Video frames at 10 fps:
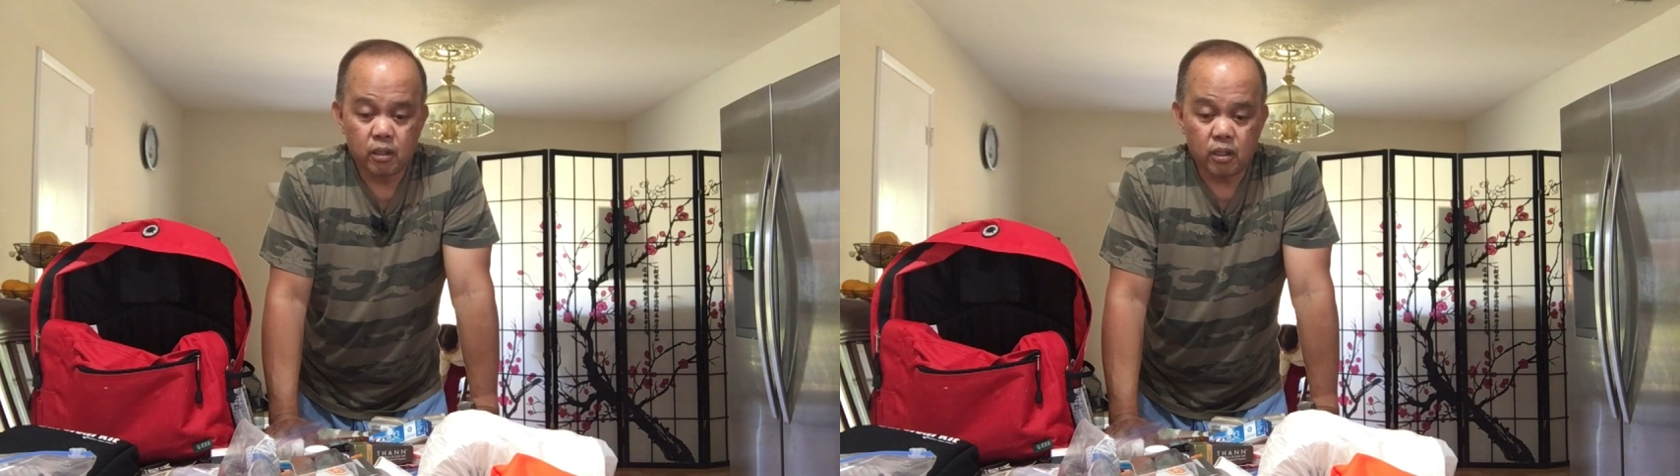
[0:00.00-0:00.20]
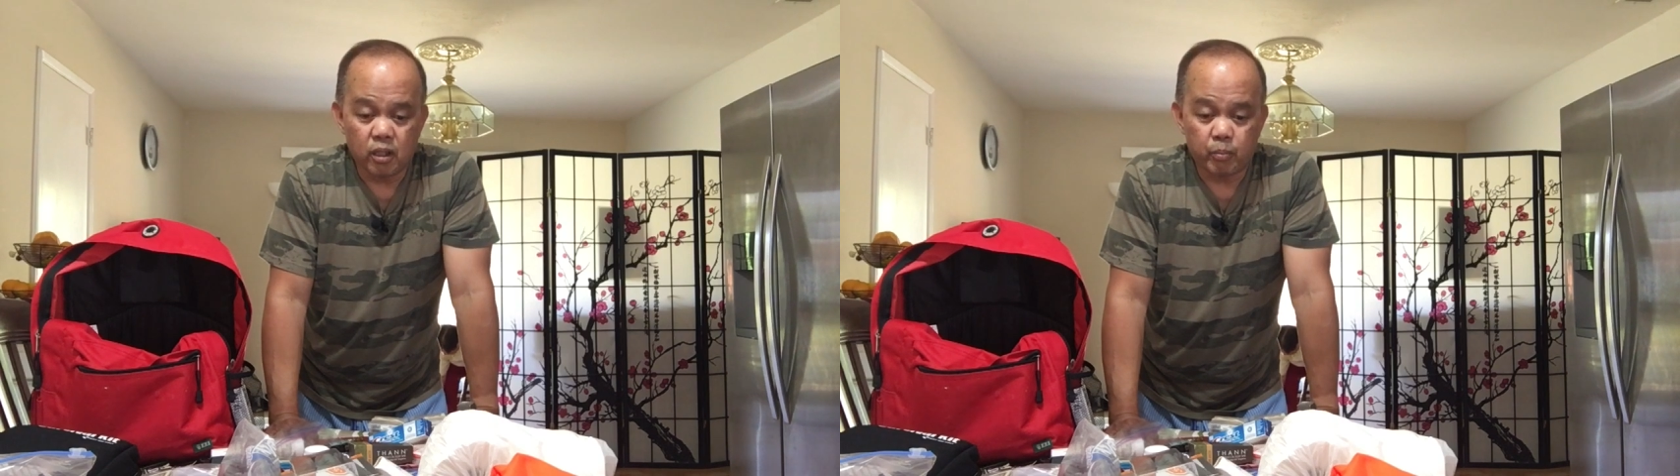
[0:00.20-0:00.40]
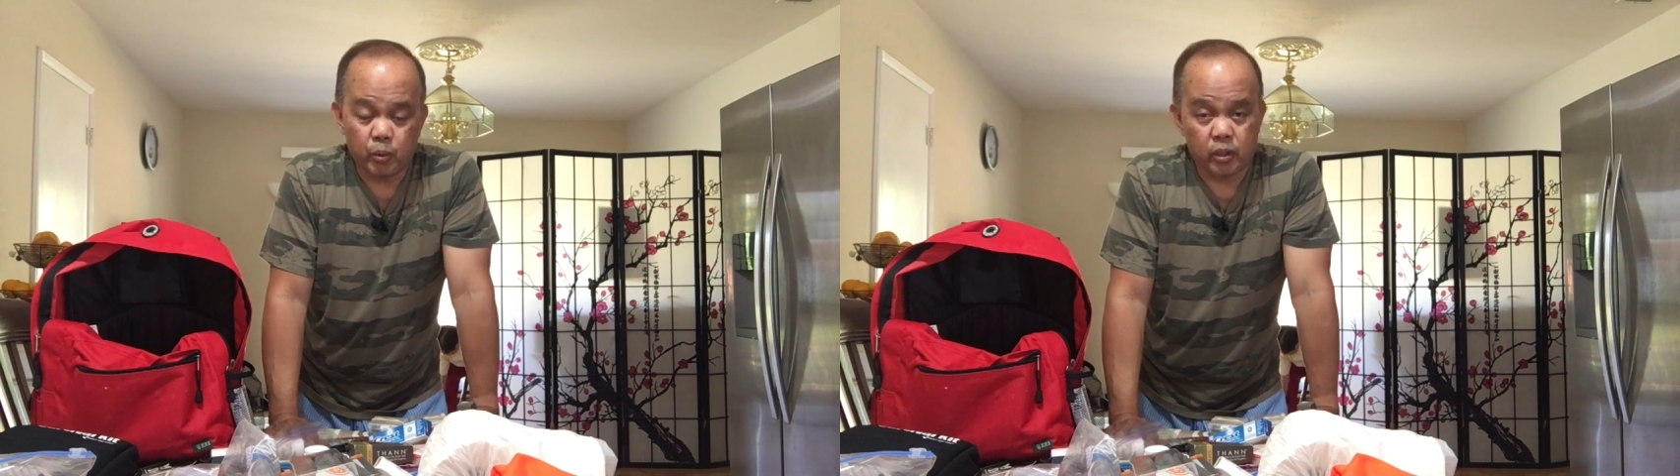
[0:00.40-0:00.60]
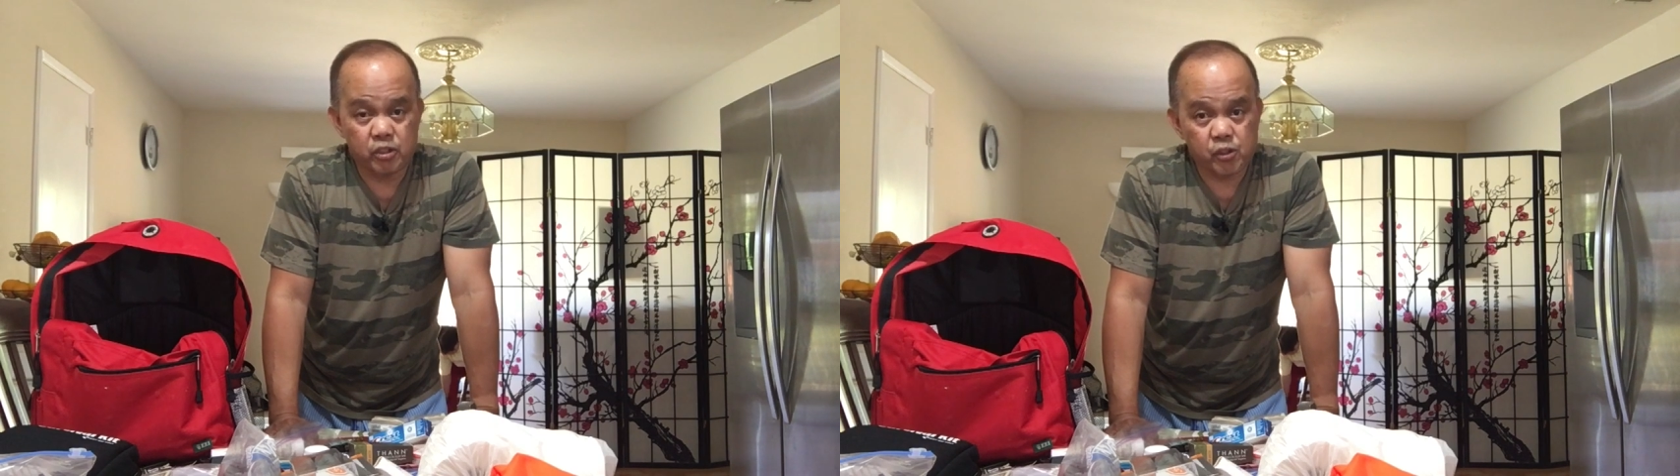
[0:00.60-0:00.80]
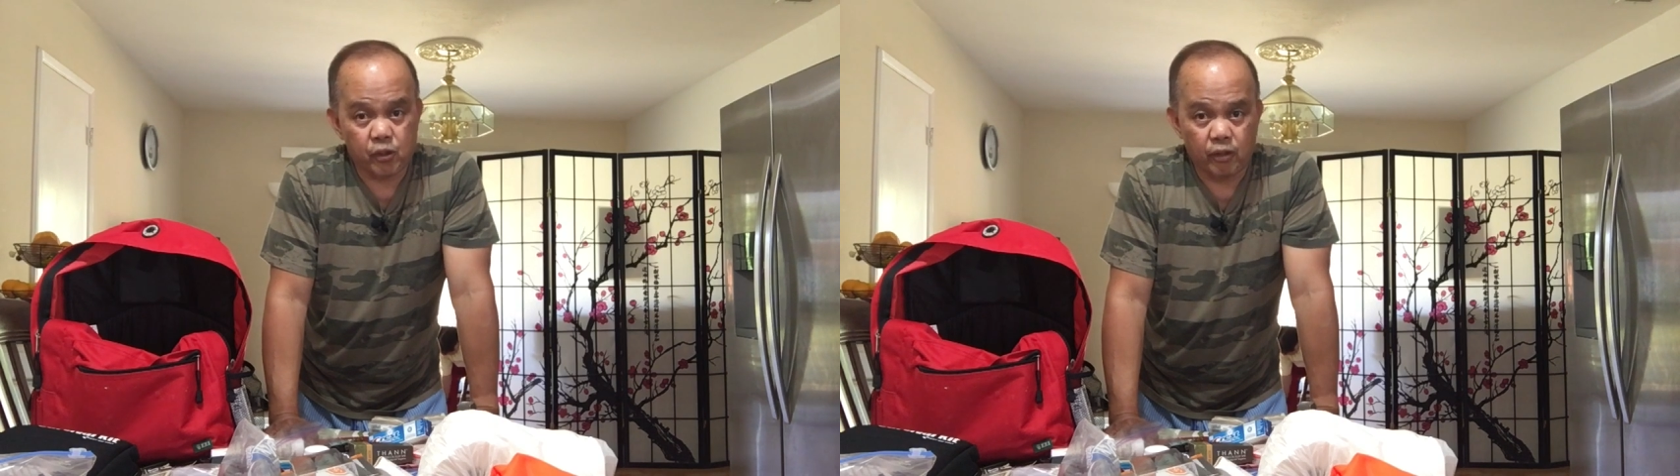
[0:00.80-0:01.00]
uh,
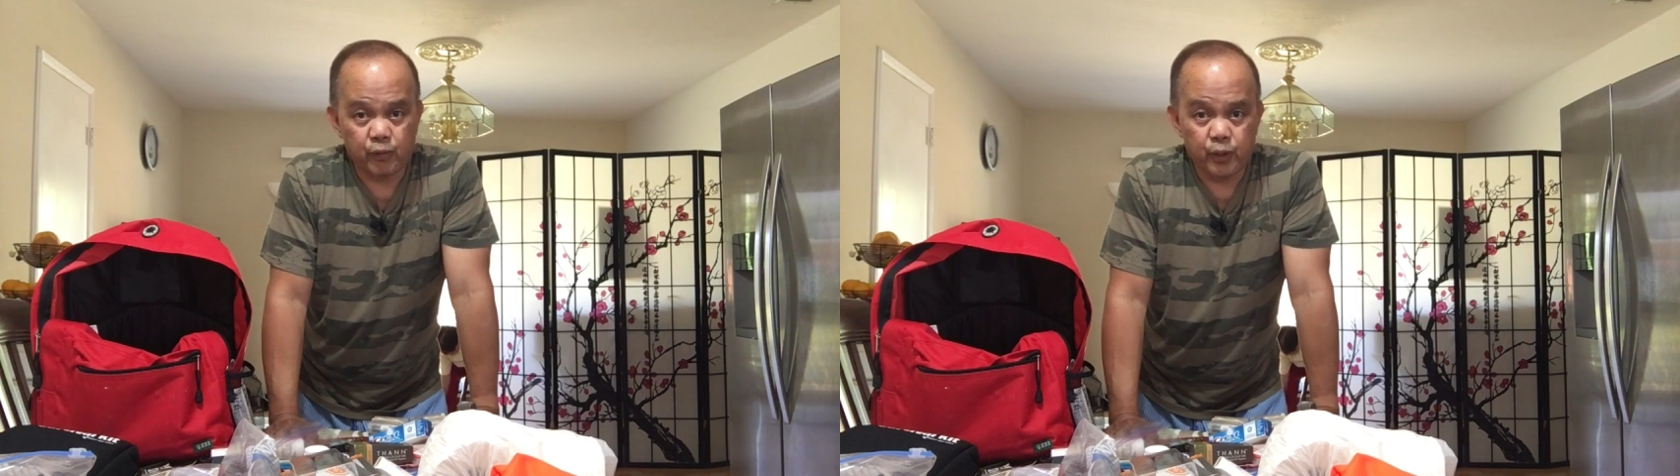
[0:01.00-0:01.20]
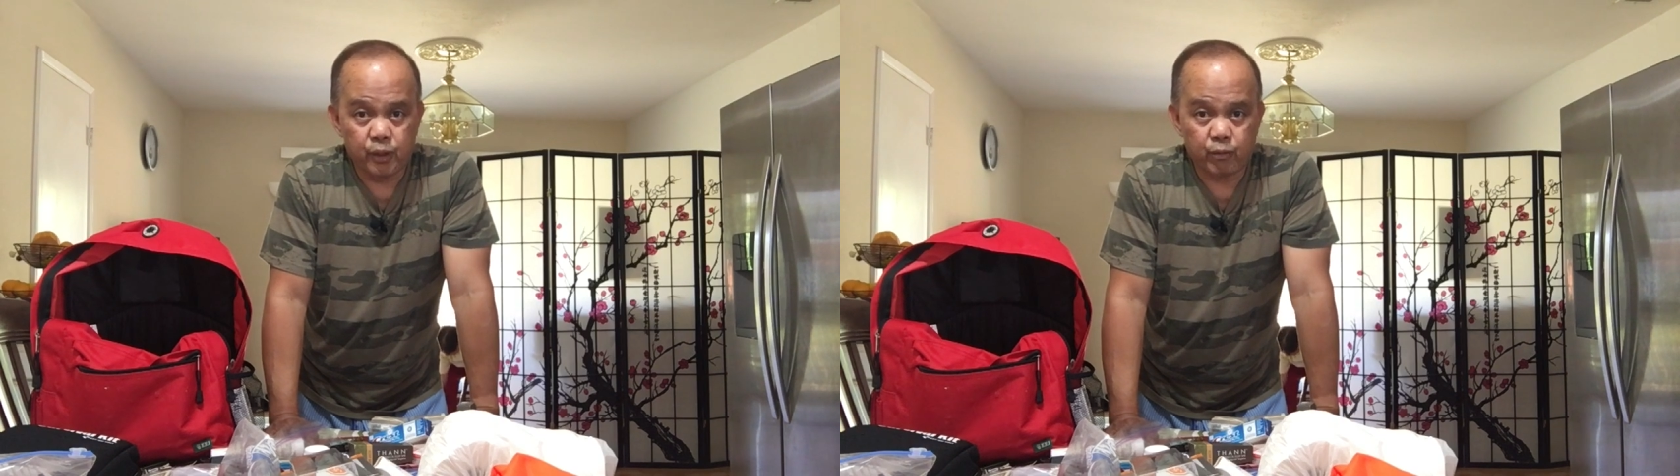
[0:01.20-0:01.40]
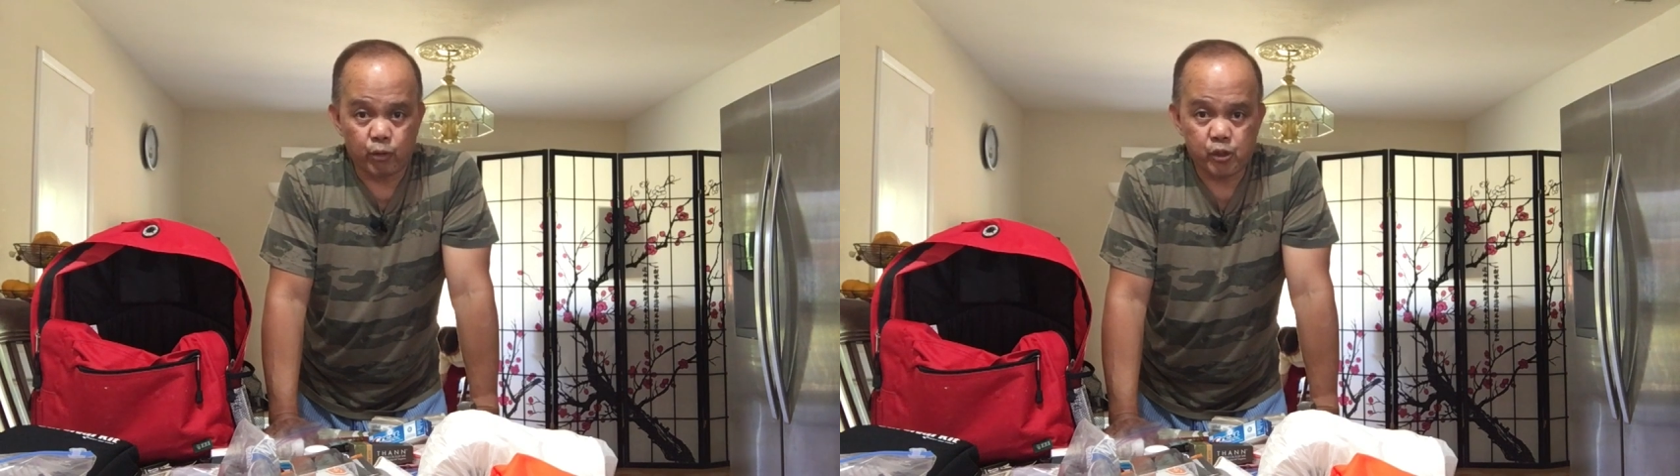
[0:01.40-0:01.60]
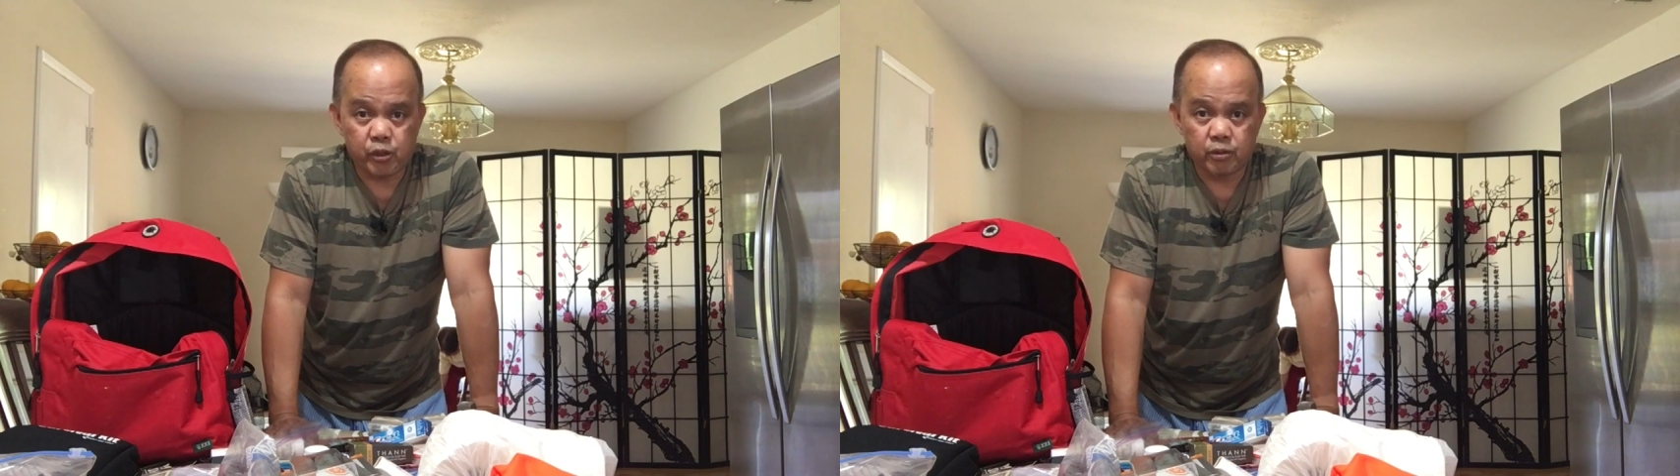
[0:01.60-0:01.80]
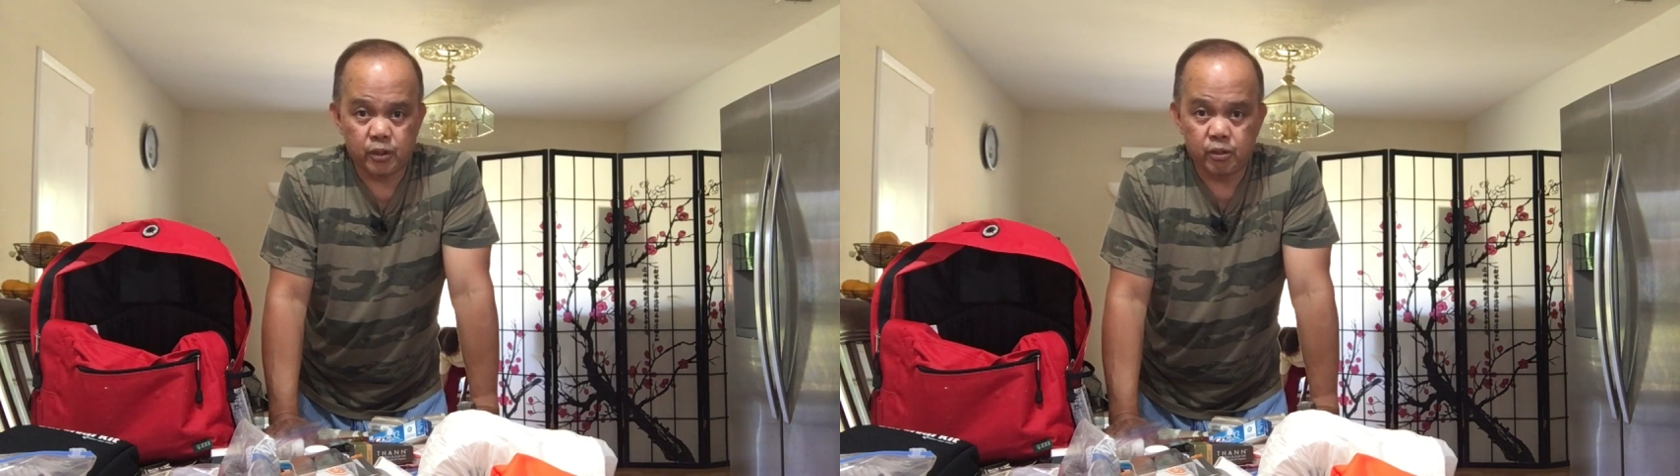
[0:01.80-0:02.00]
putting stuff in there for
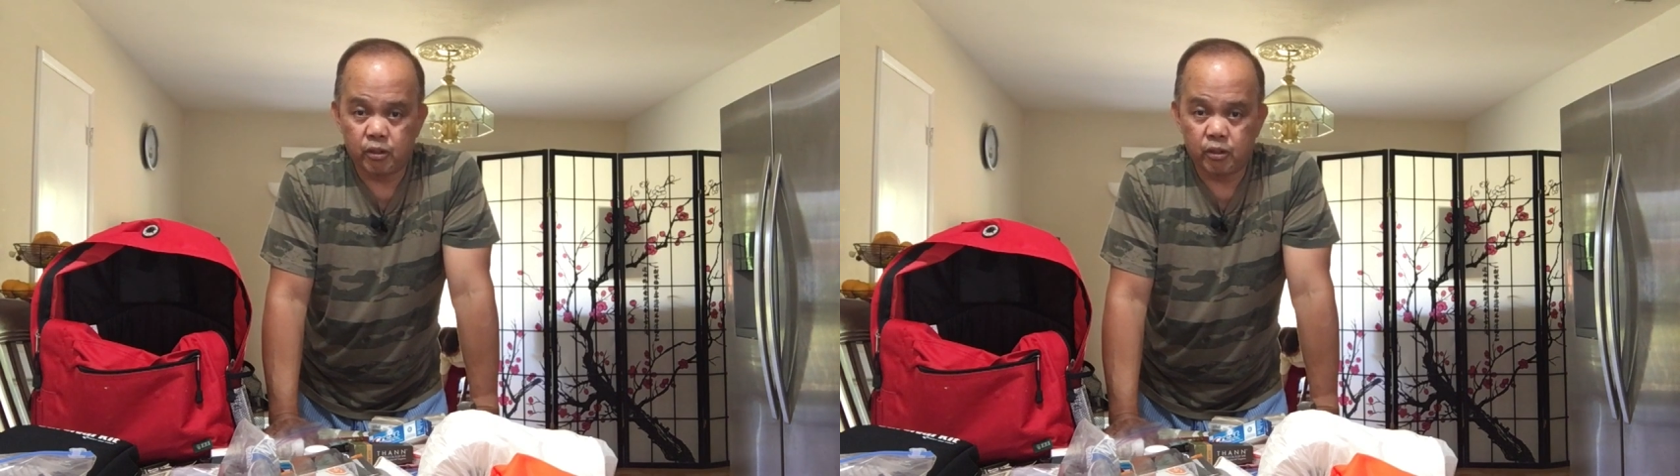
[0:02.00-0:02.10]
children,